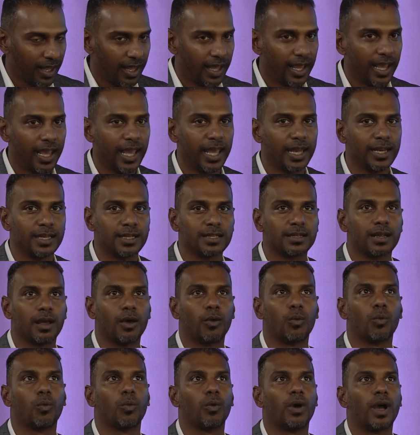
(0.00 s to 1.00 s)
And
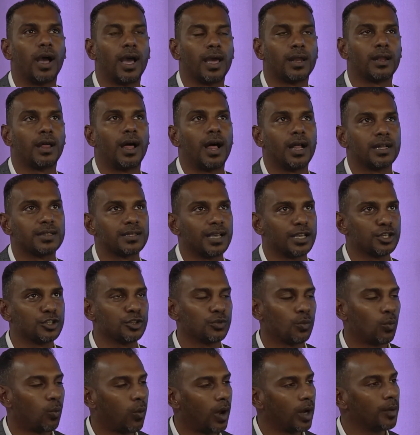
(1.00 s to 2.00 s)
I'll touch
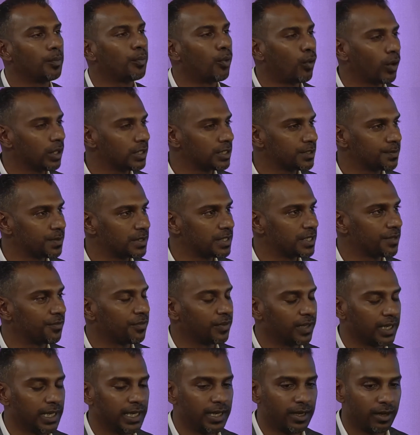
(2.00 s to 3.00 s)
on one point
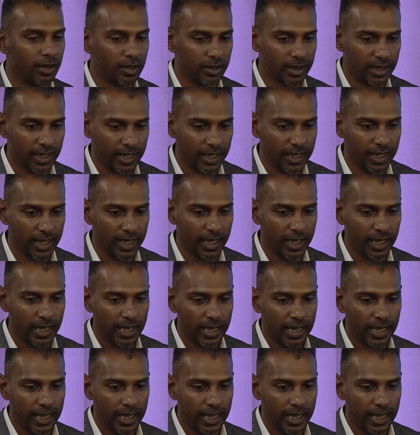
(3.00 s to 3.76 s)
specifically around thinking,